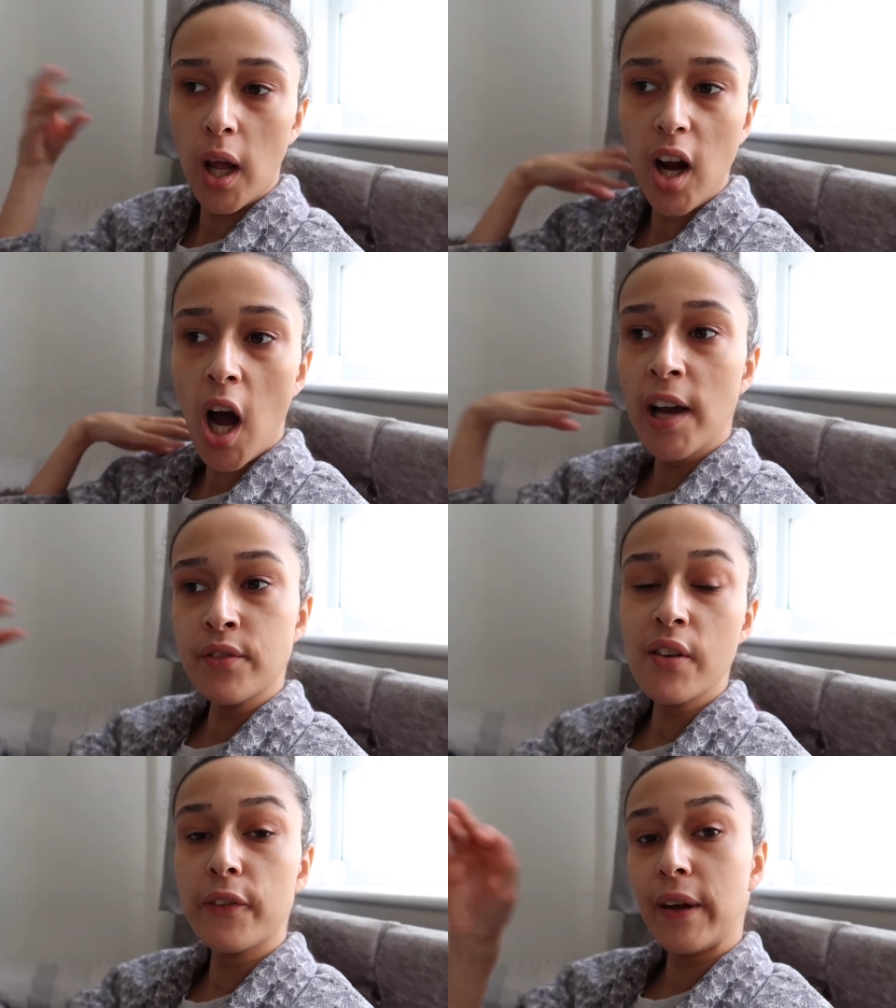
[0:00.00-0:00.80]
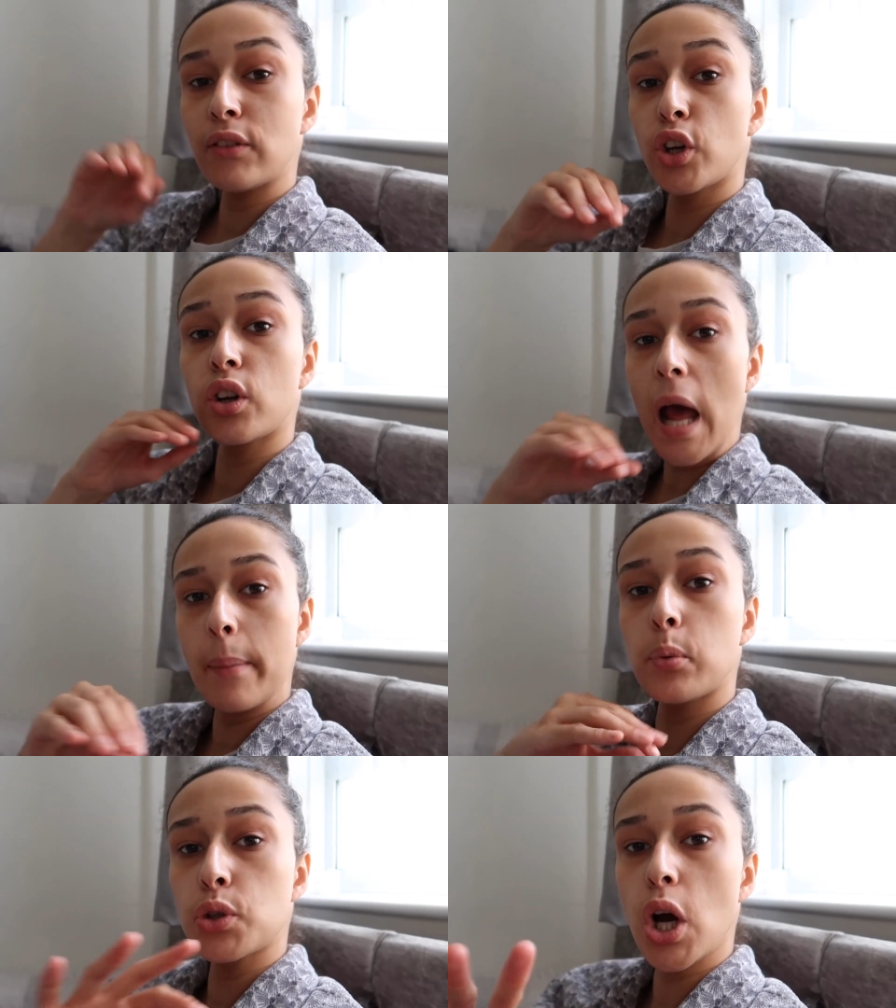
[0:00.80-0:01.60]
Like I've never found a good
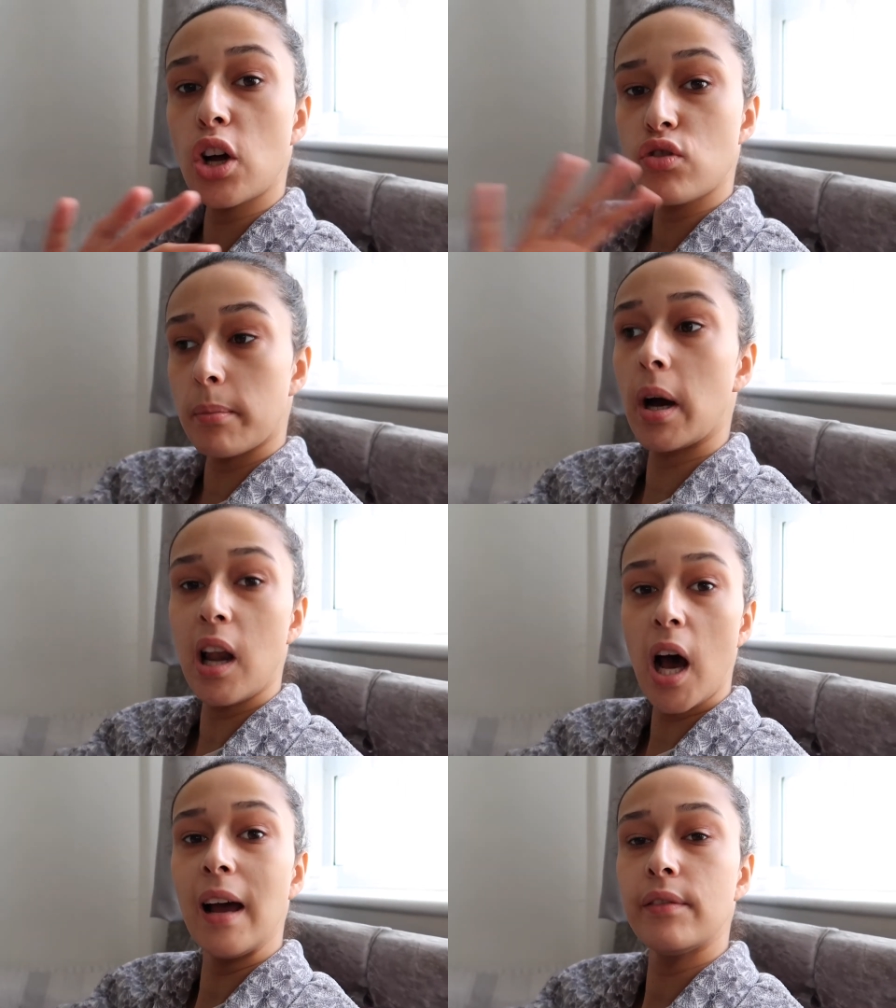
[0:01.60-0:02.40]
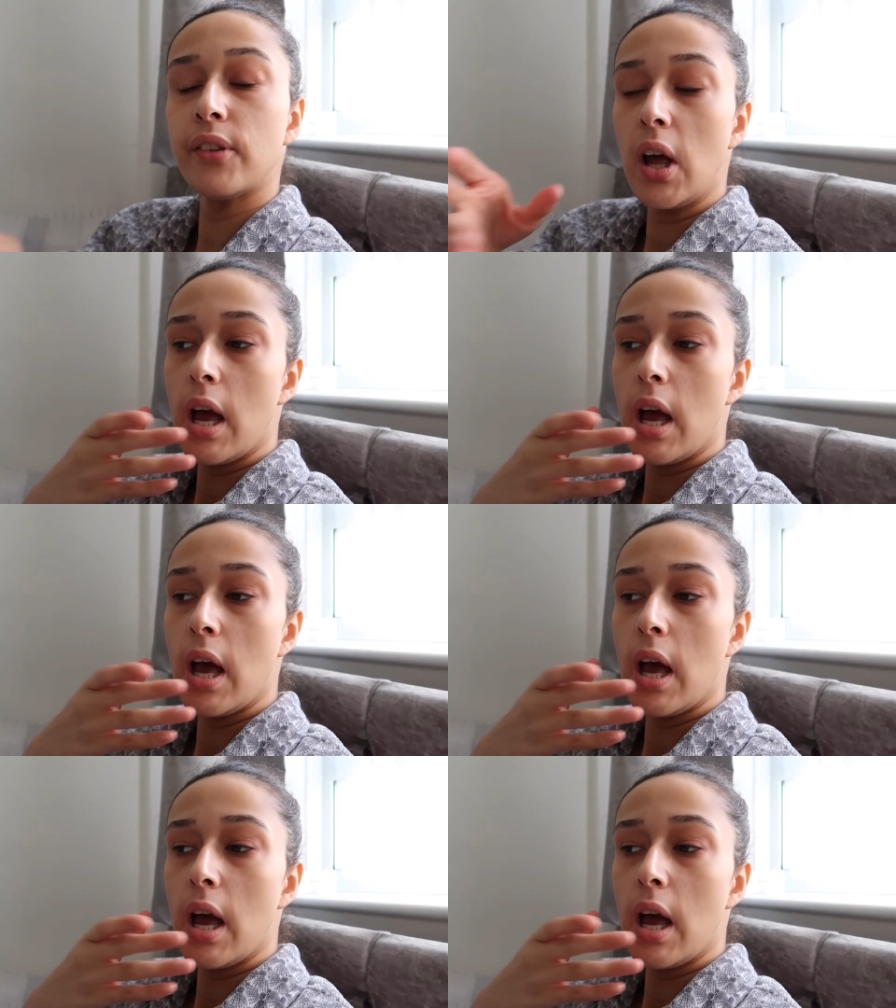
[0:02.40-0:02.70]
Apple charger in my life.